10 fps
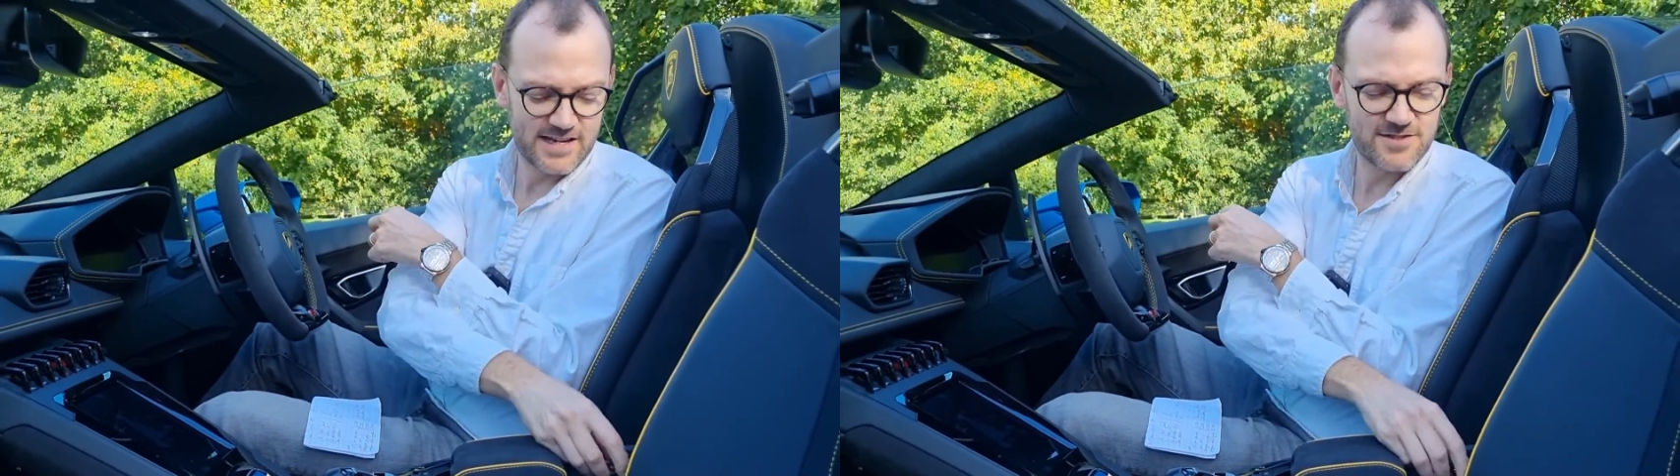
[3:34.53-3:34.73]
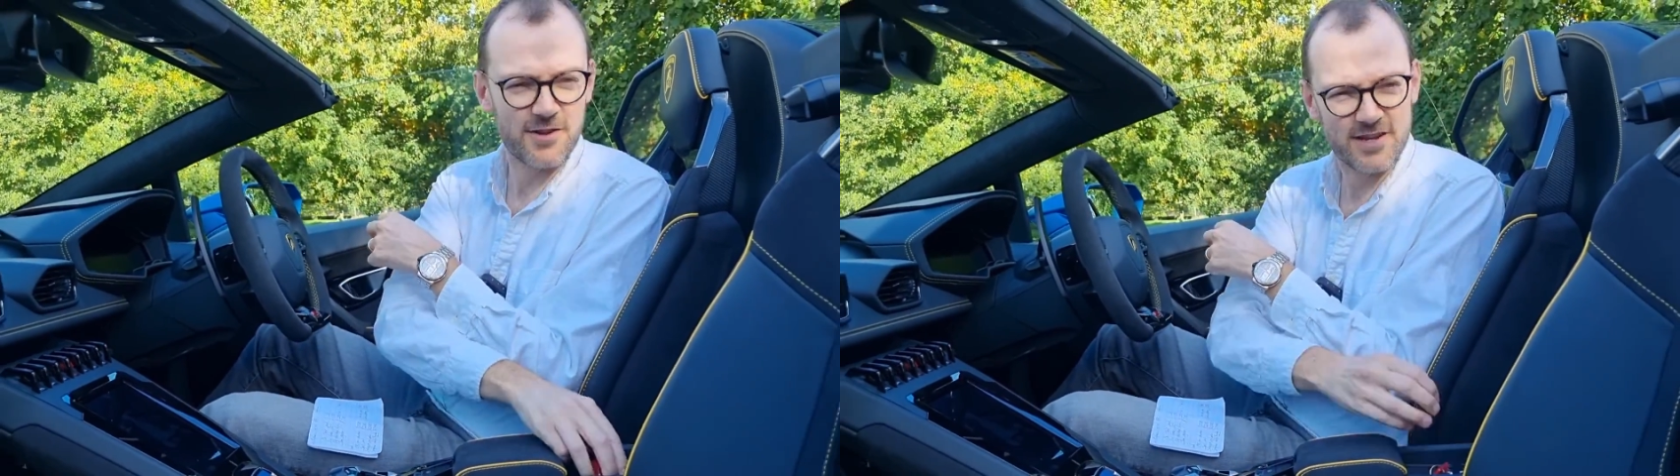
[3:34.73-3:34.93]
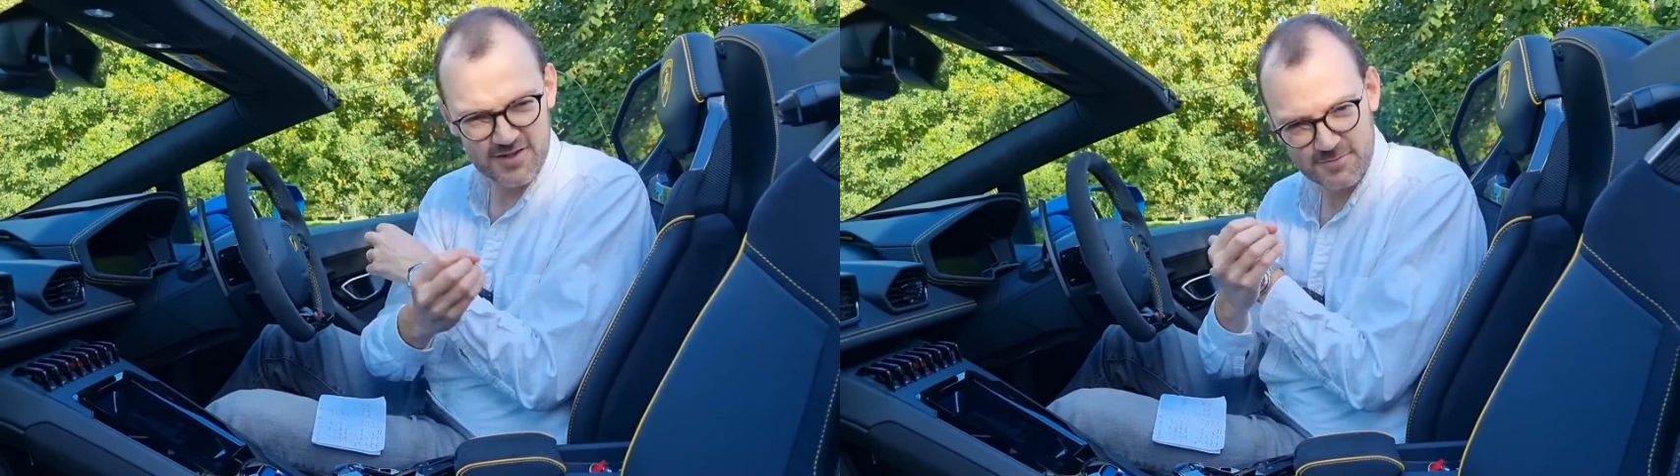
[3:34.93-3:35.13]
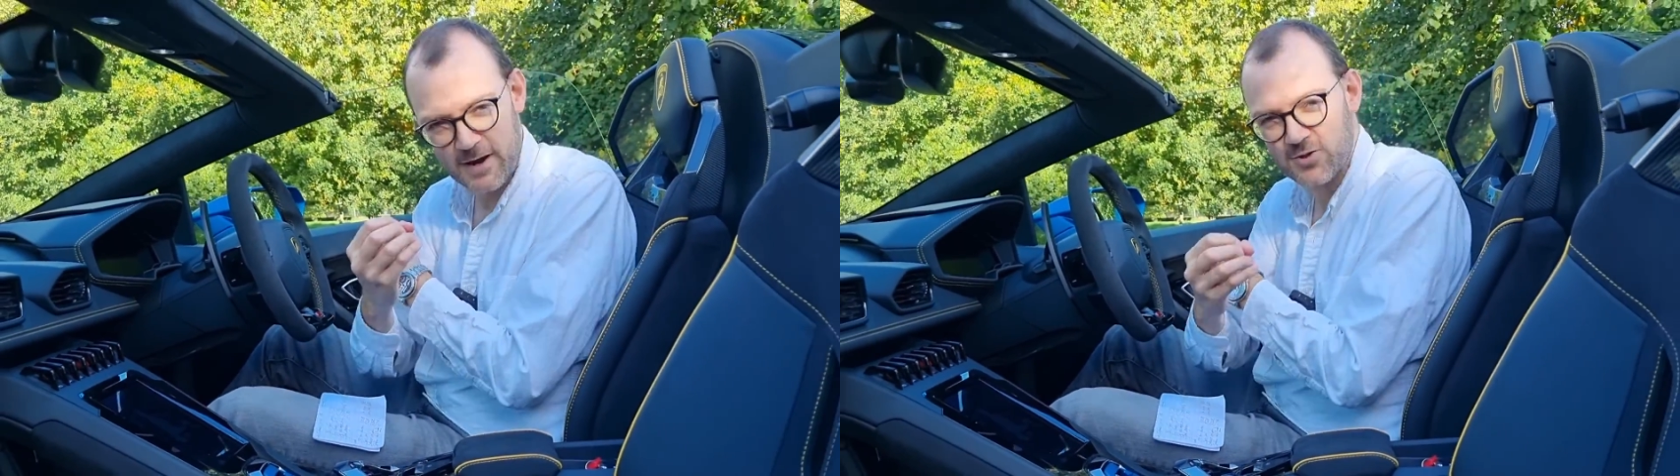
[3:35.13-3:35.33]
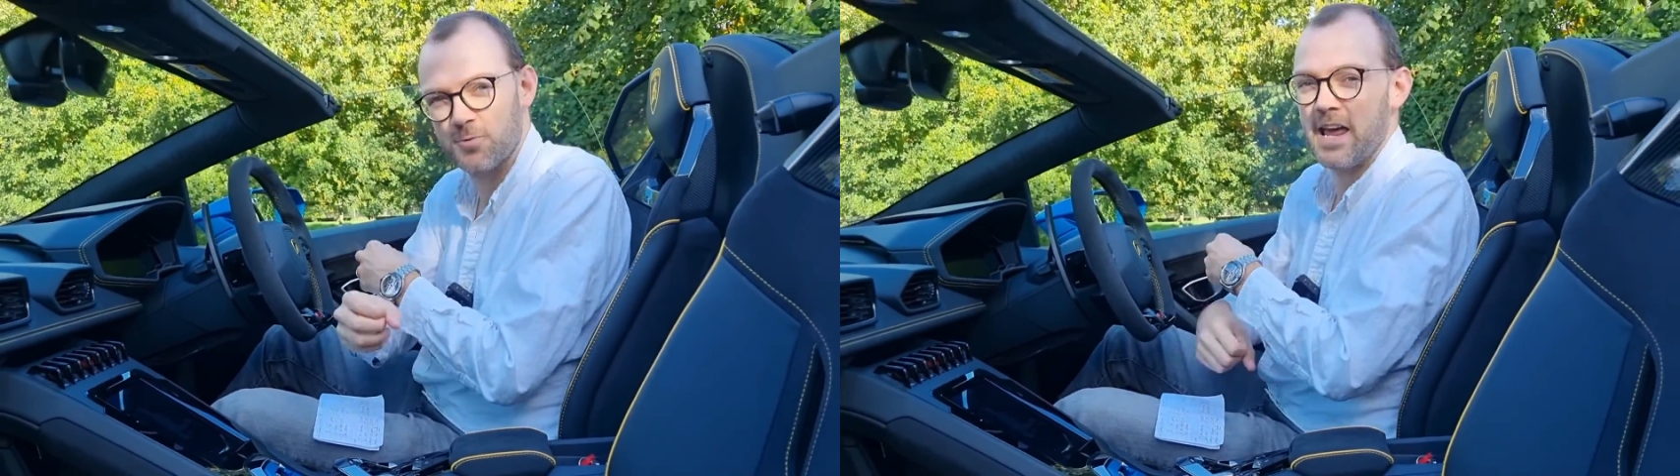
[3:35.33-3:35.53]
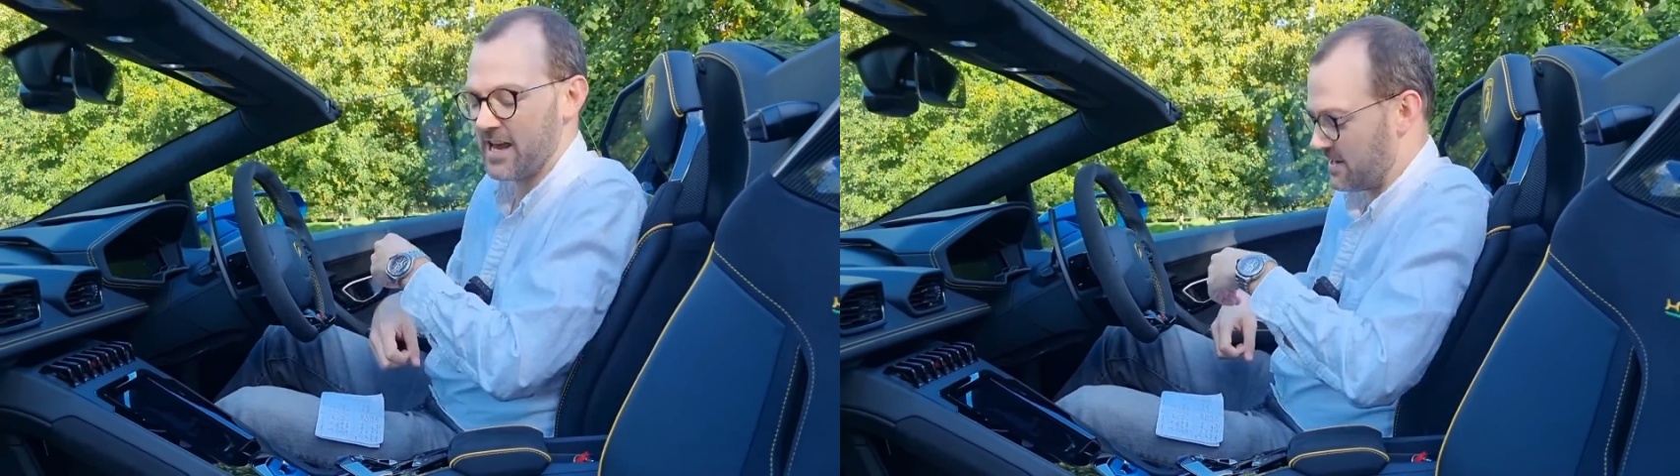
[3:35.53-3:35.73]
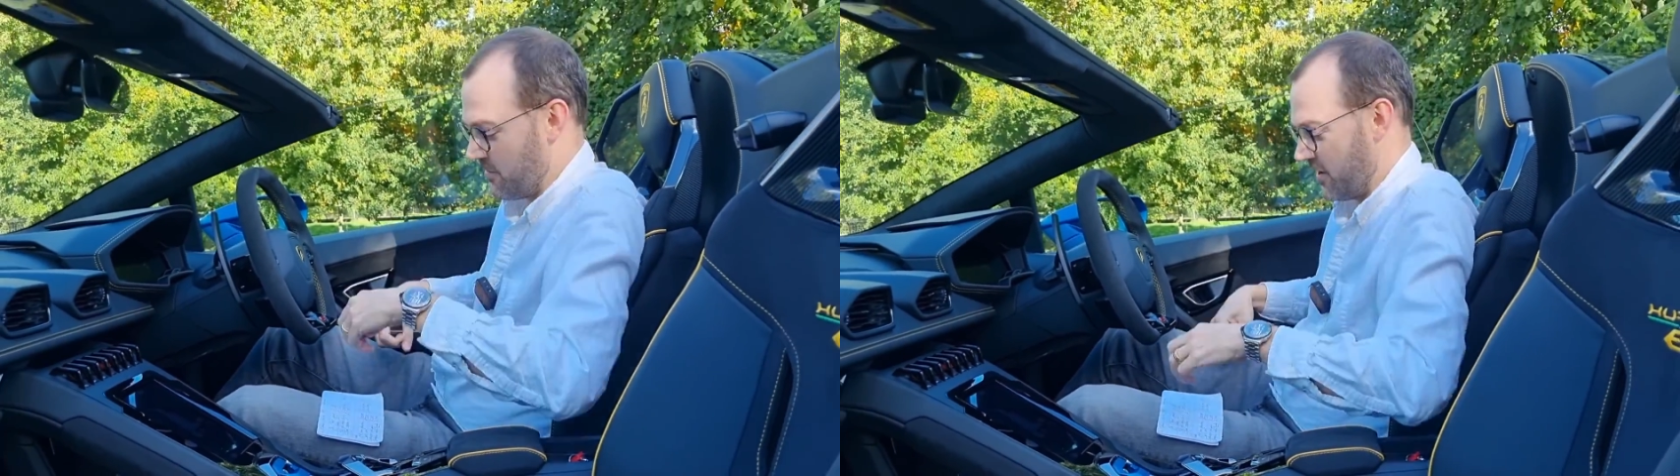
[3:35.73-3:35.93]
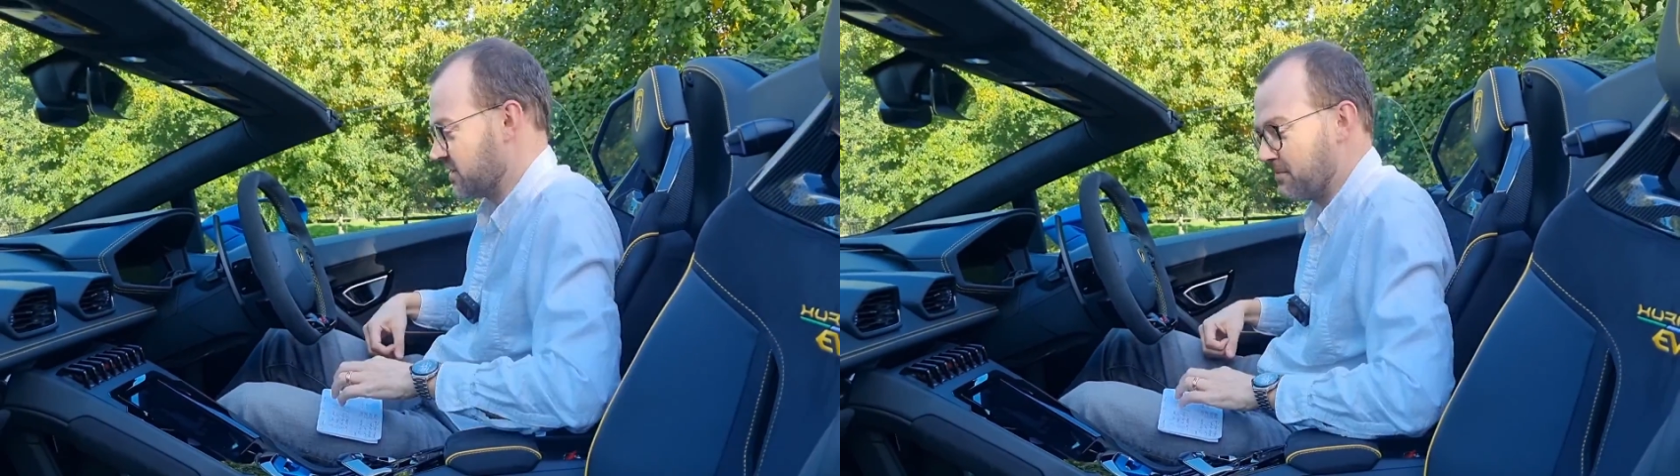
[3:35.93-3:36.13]
It's not the special key you
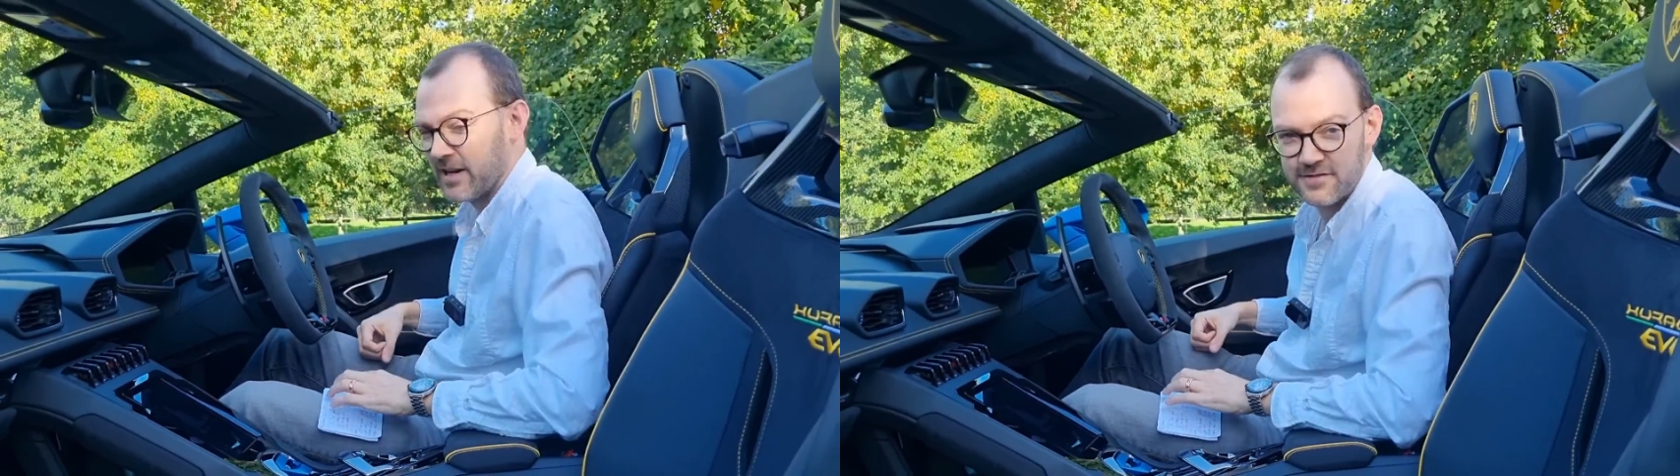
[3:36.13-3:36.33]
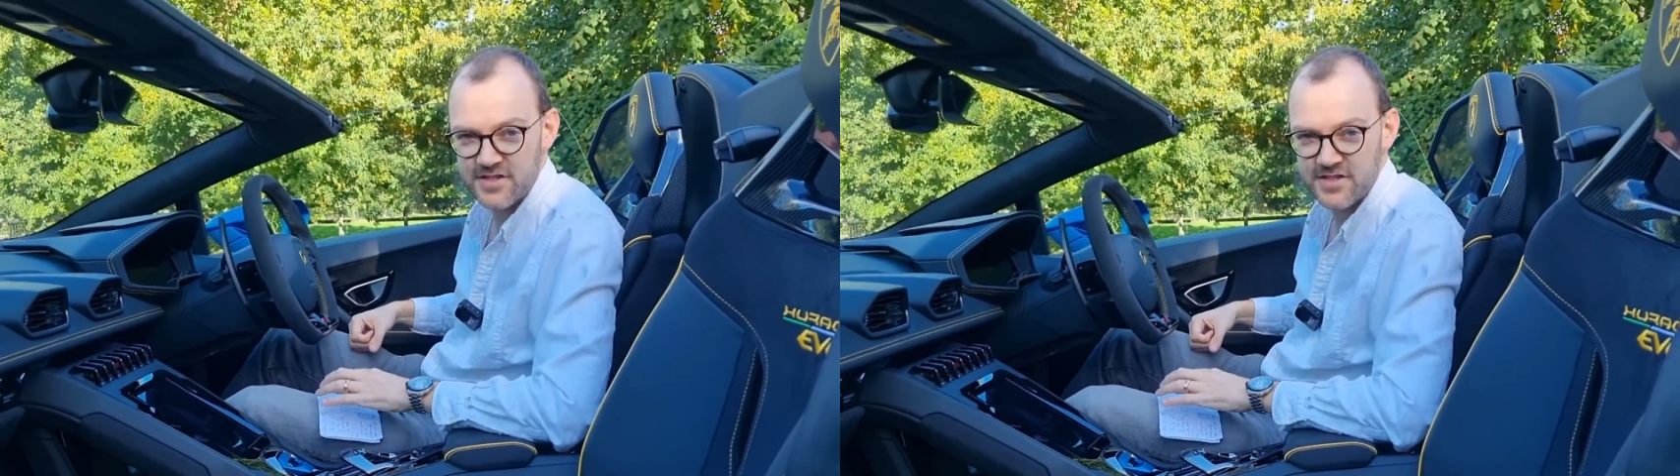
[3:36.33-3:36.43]
might expect